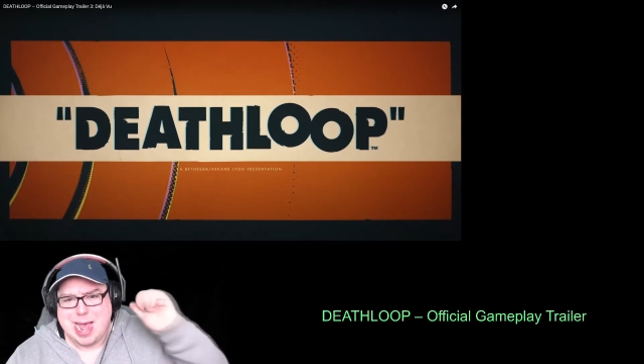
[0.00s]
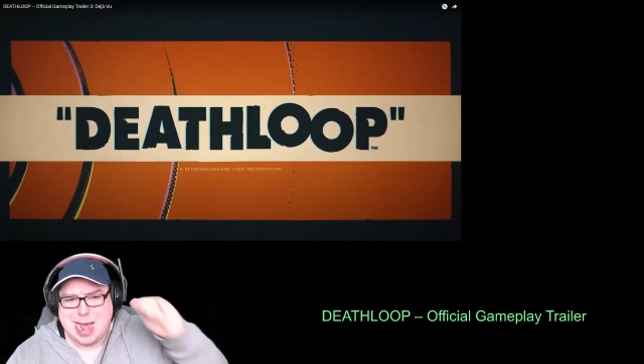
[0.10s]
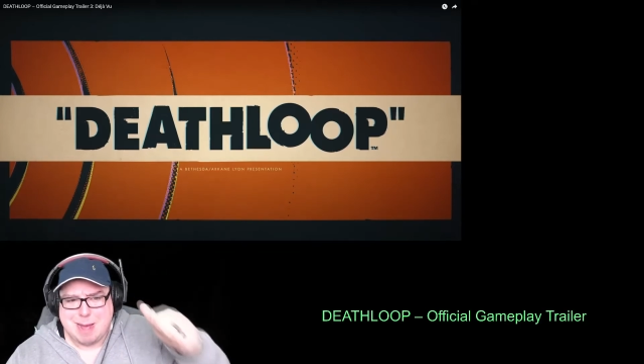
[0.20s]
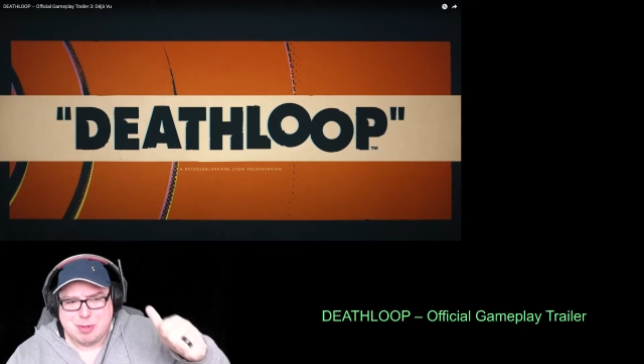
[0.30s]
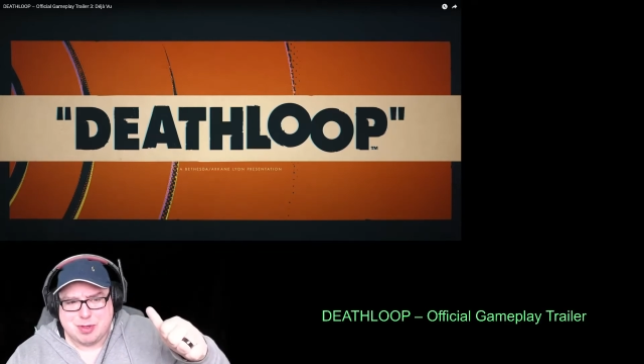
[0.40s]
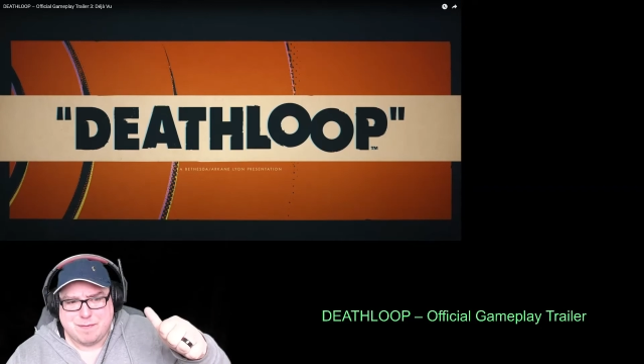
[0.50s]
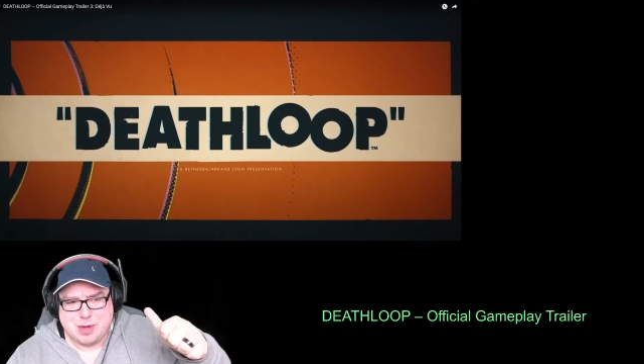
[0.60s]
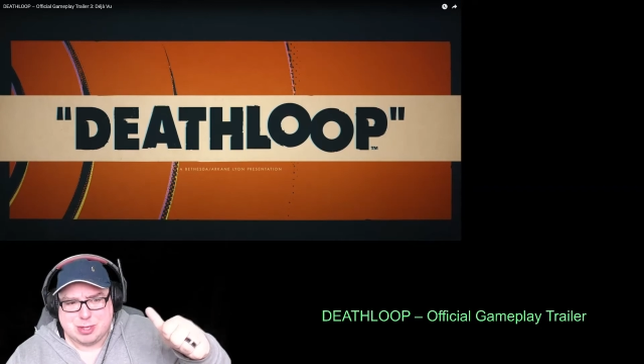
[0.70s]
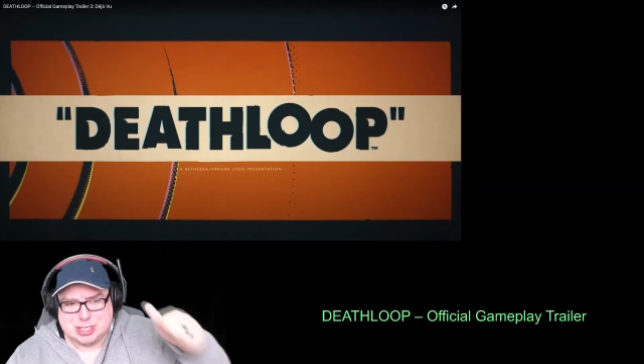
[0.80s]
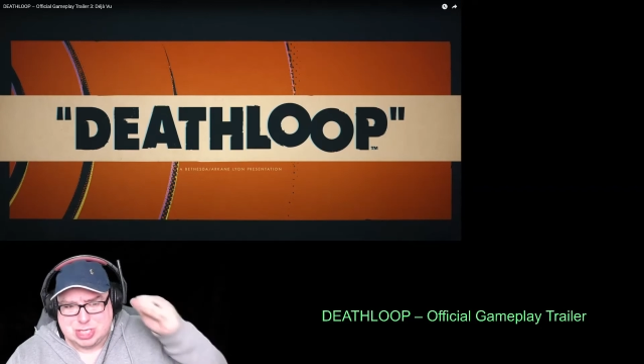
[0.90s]
I'm looking
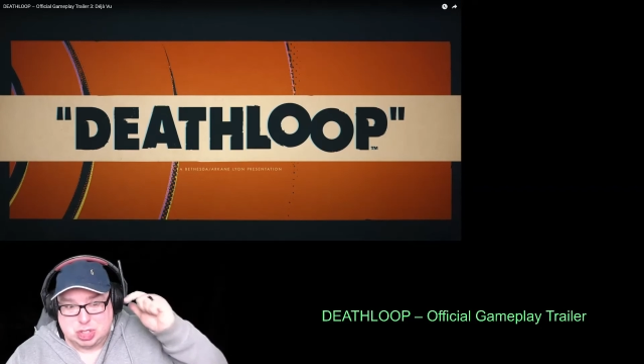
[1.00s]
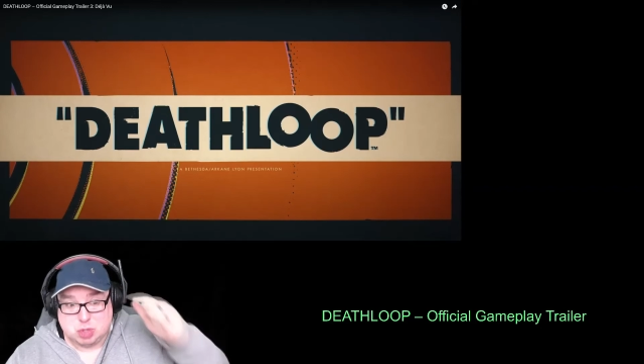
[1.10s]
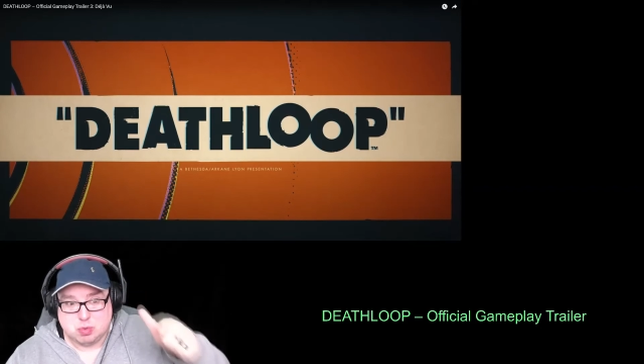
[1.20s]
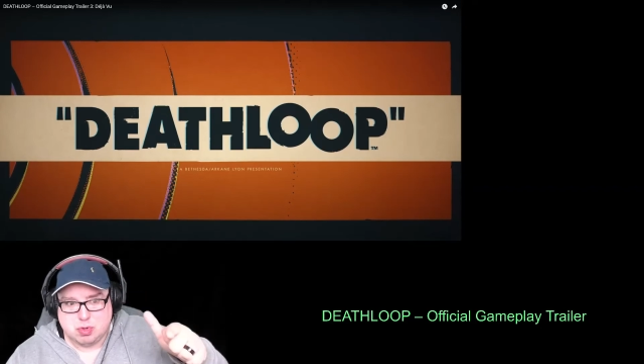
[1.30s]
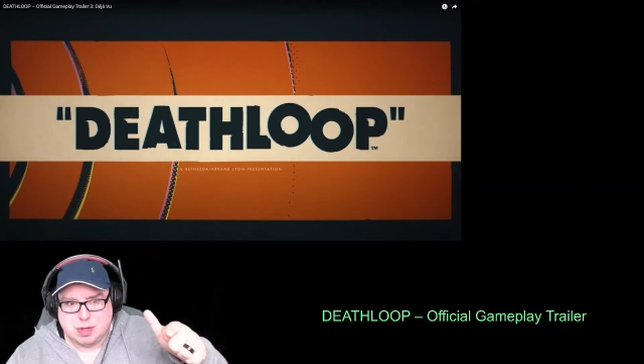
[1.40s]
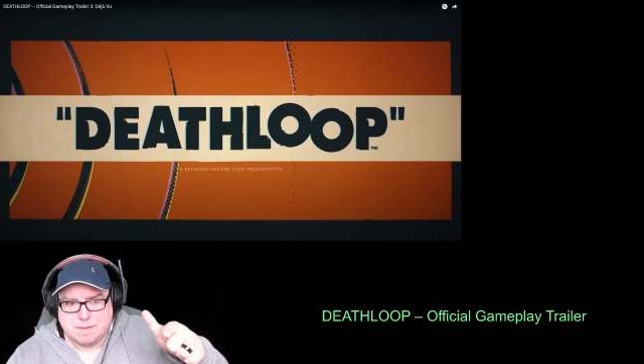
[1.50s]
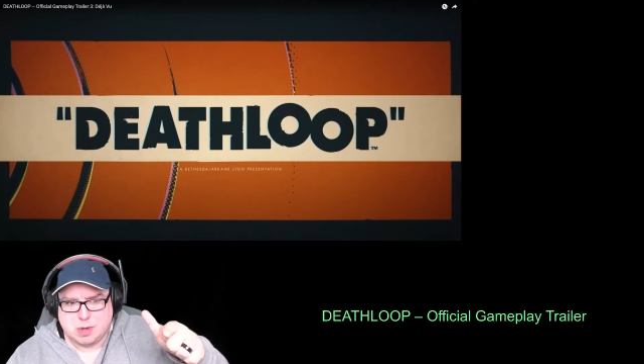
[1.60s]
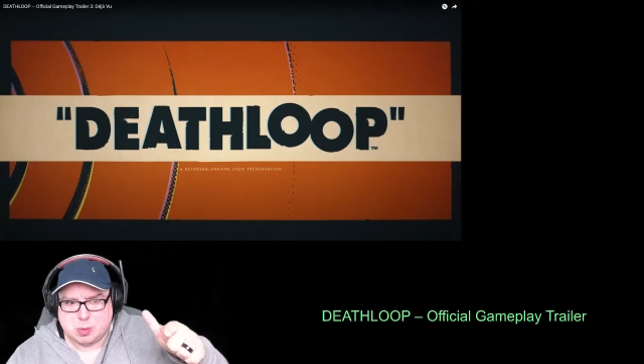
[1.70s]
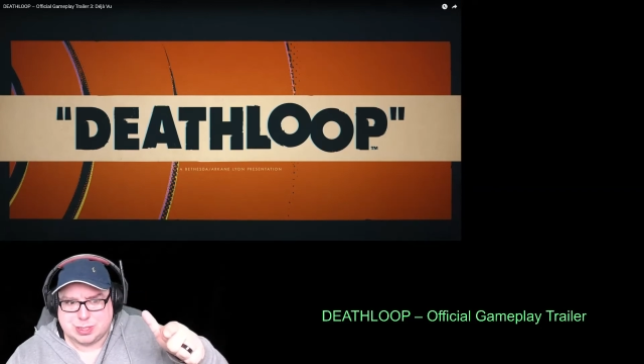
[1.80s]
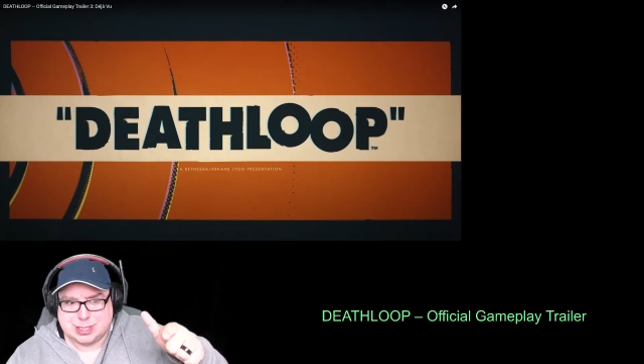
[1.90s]
forward to this. You looking
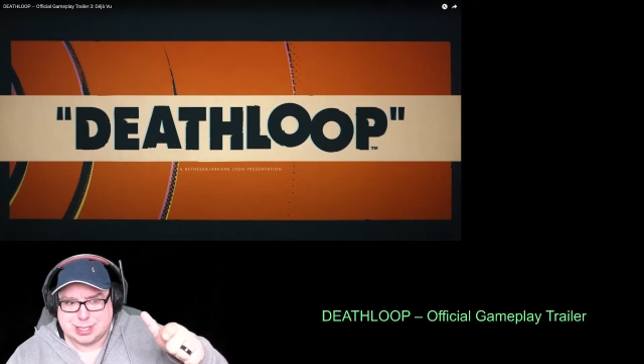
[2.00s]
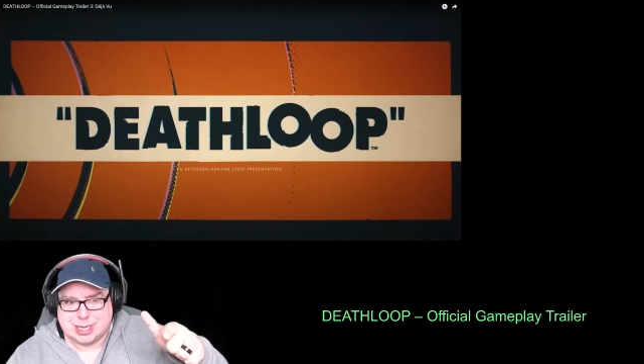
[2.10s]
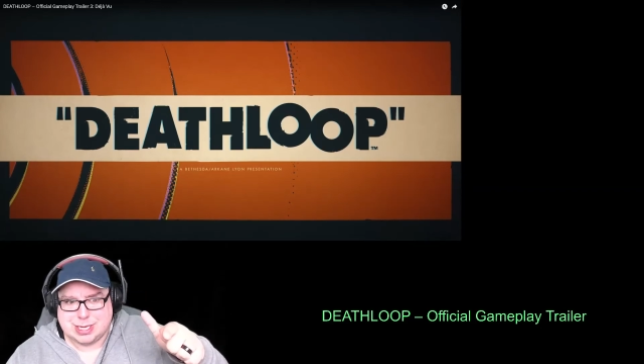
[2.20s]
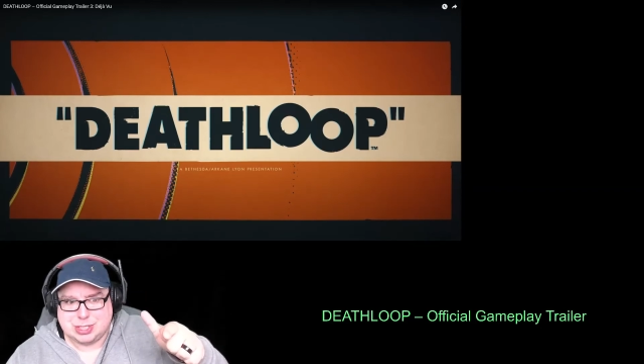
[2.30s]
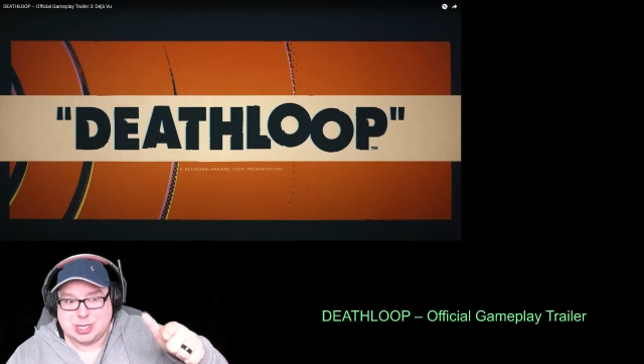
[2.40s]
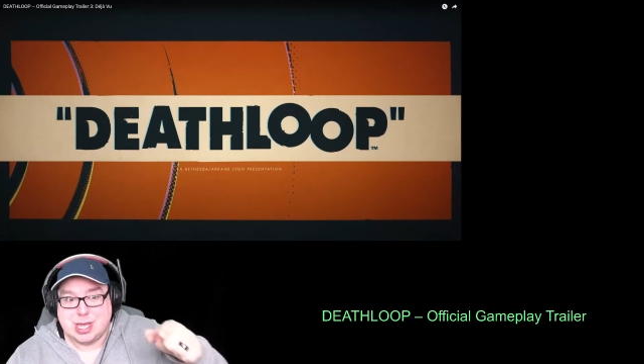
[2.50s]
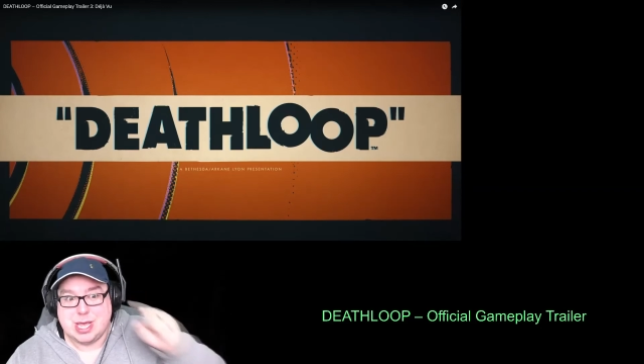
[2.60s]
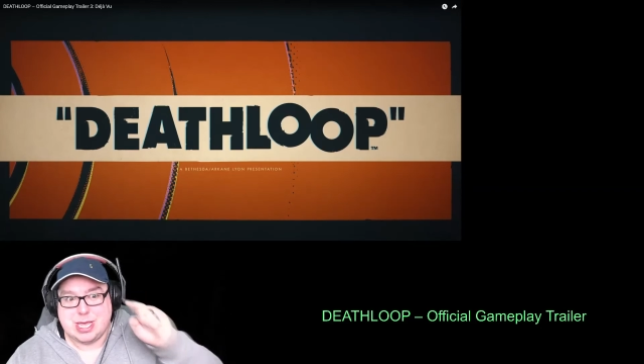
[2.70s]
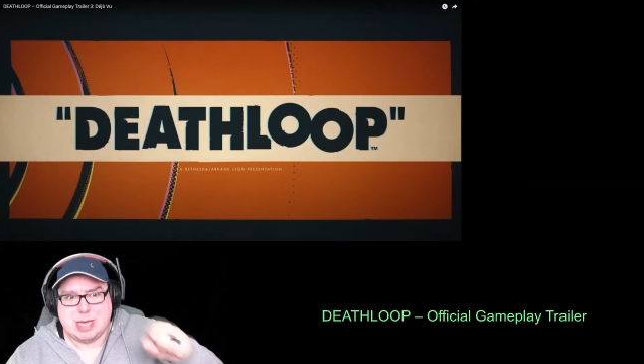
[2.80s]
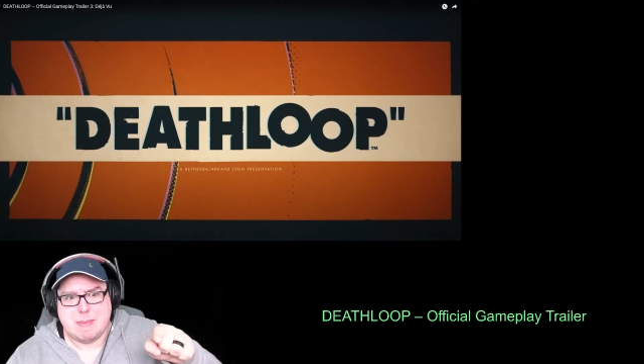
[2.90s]
forward to this?
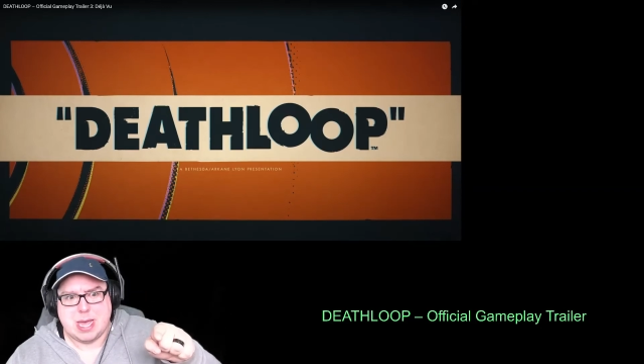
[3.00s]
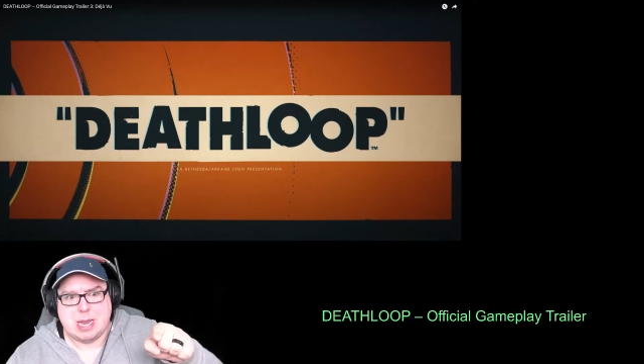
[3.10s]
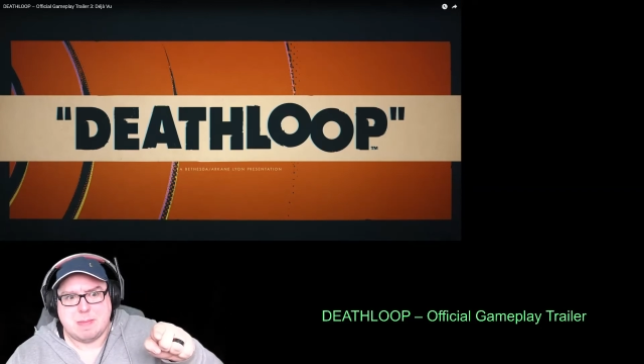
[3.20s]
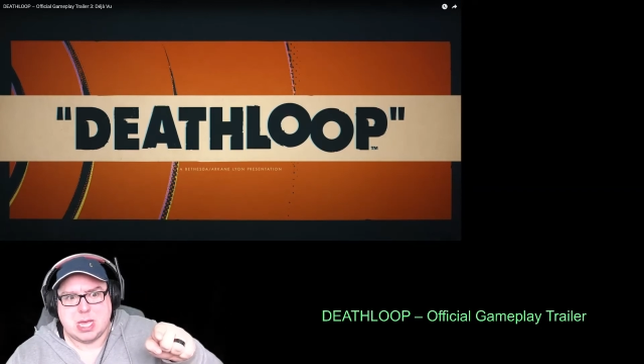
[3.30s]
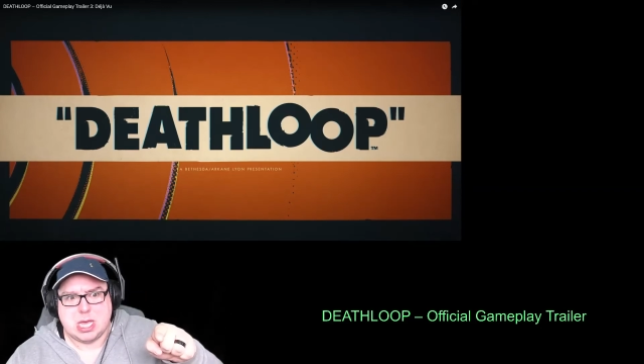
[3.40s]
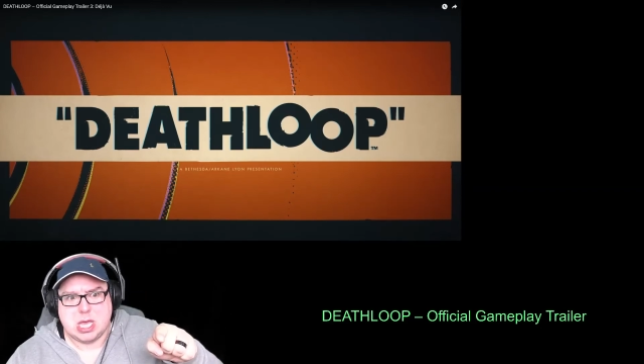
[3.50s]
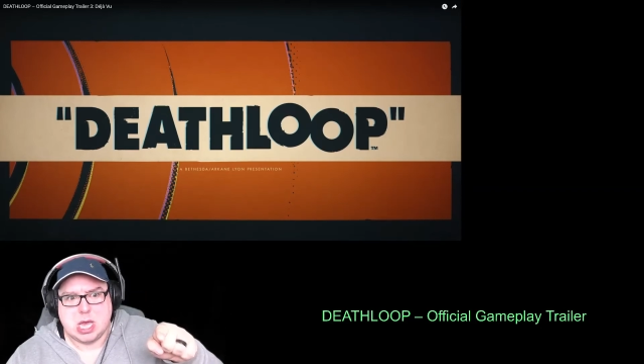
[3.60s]
Better be.